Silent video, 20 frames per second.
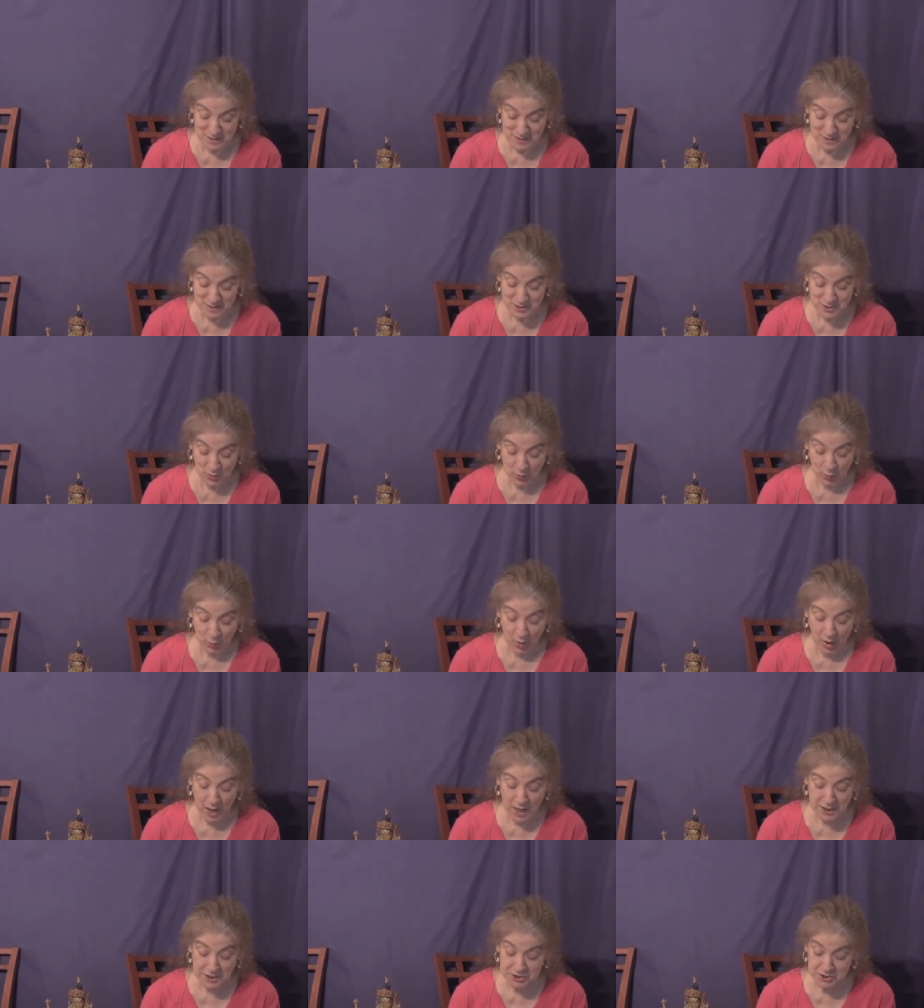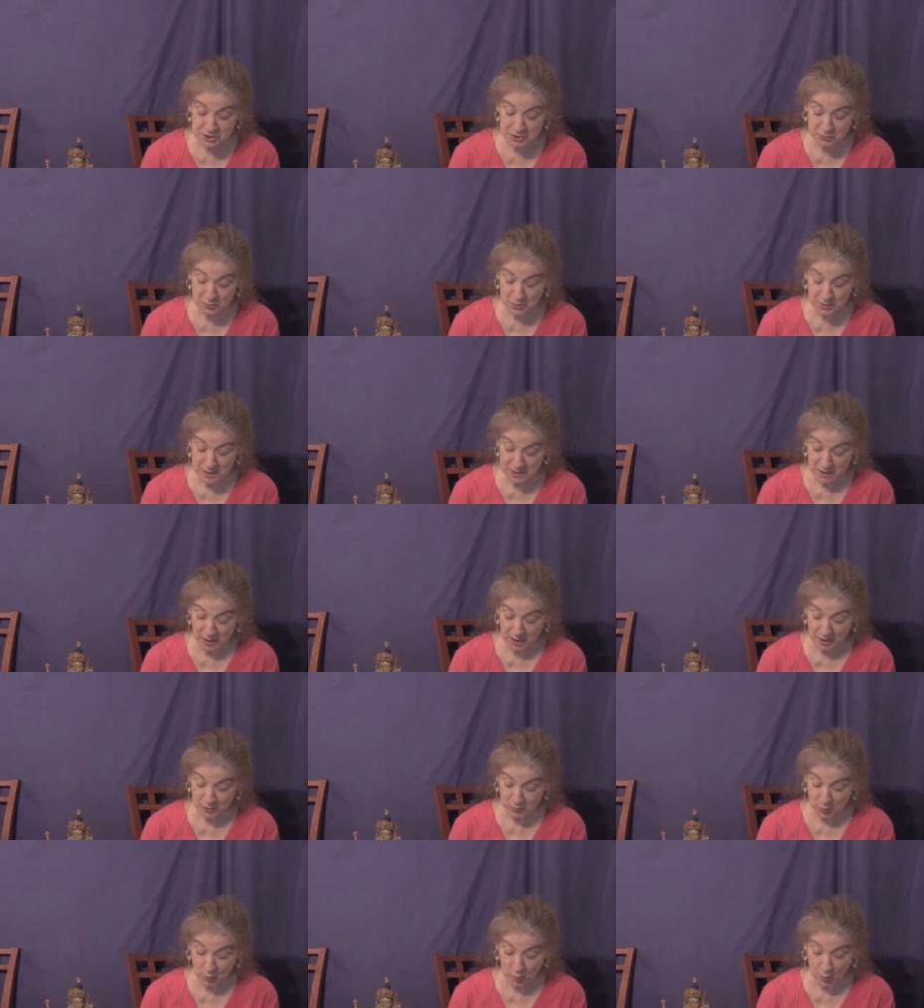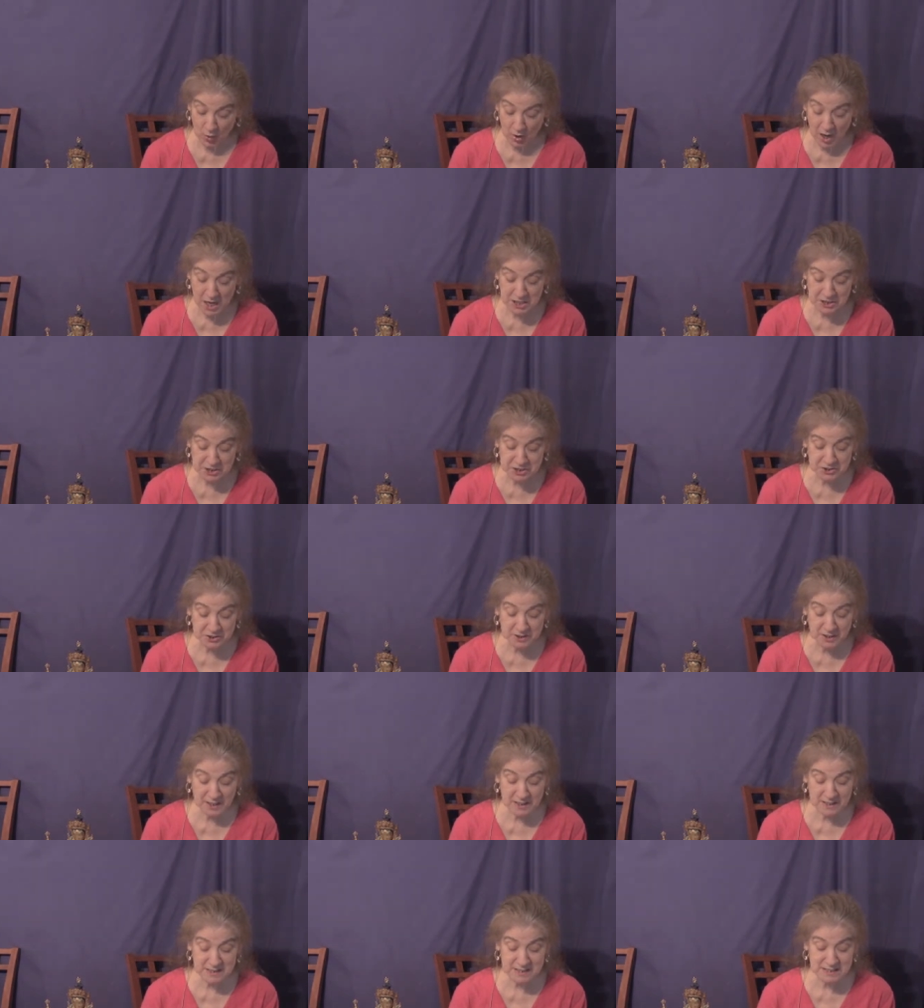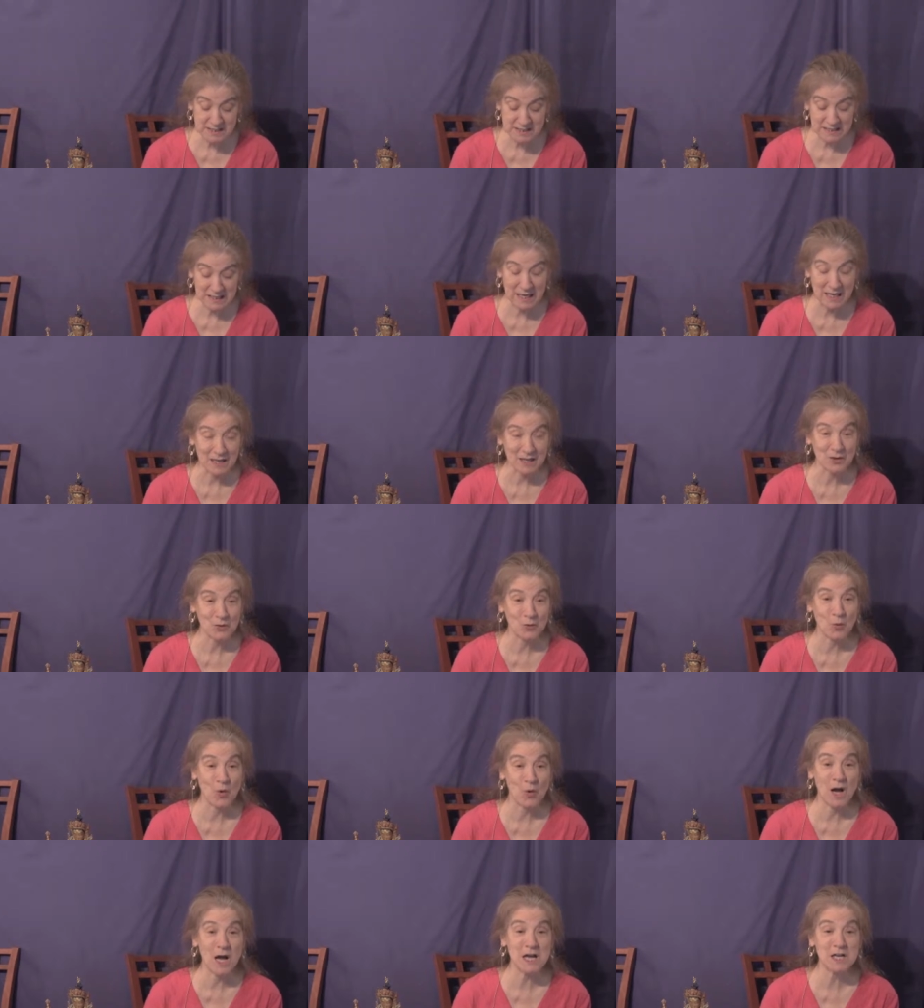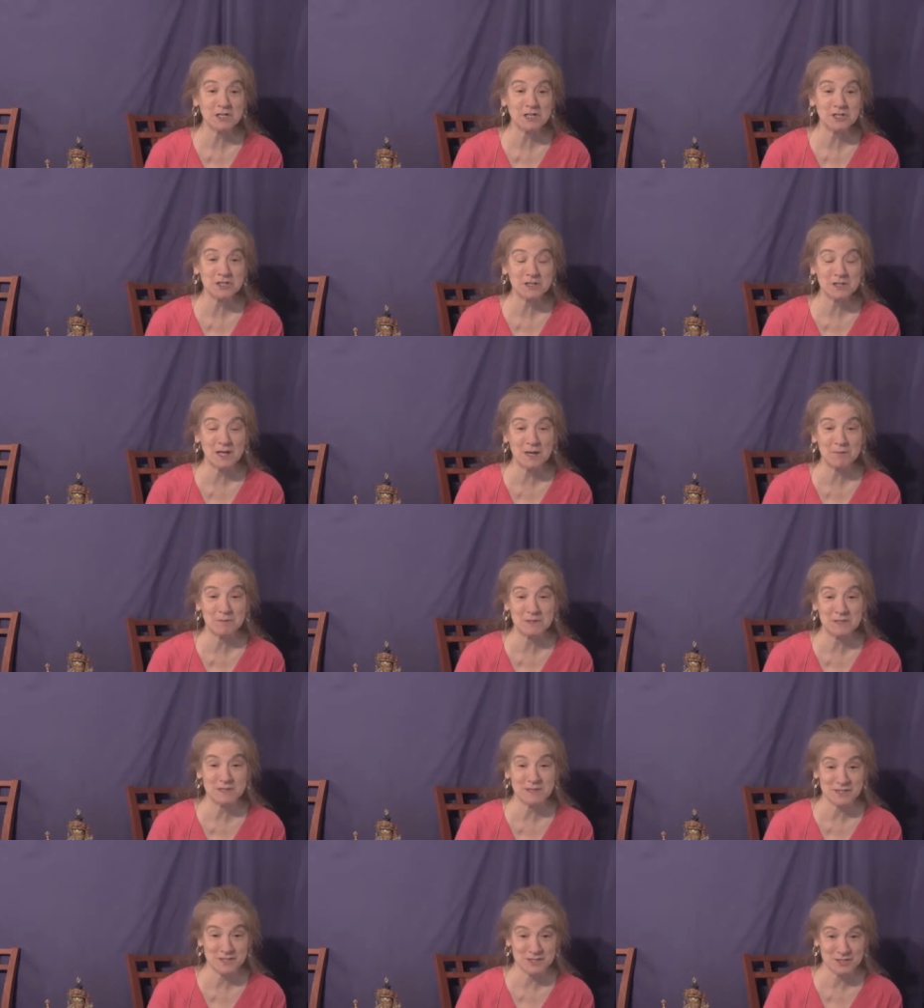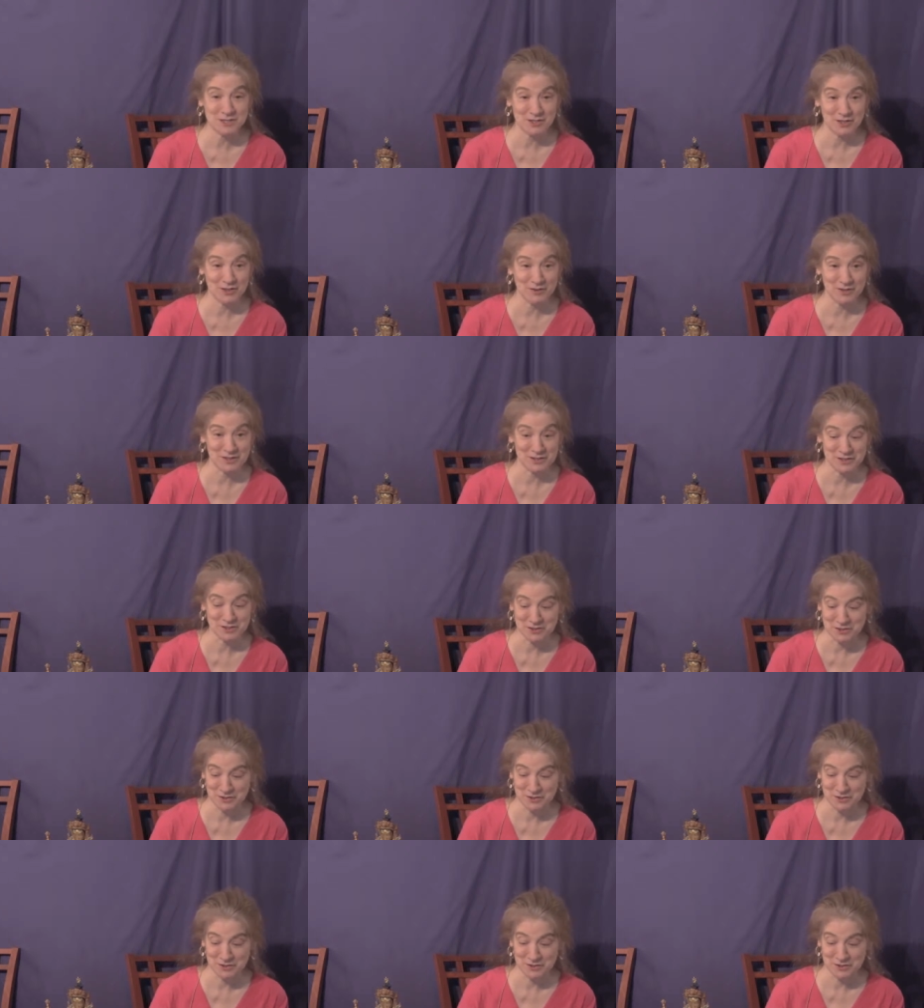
So why should we not? Why should I slack? Why should I be discouraged?